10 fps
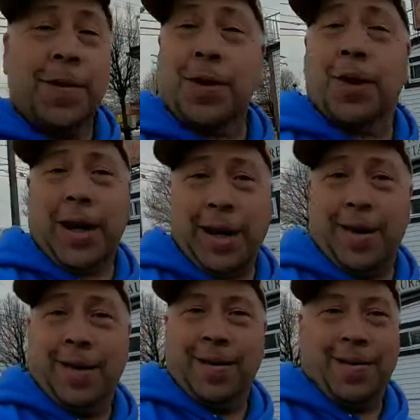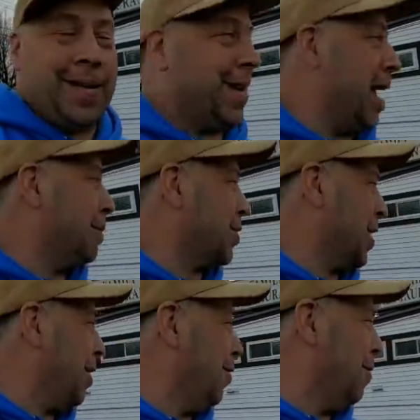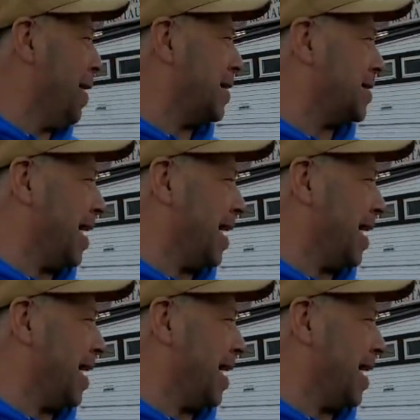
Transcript: cooking. Hey Michelle, homemade style.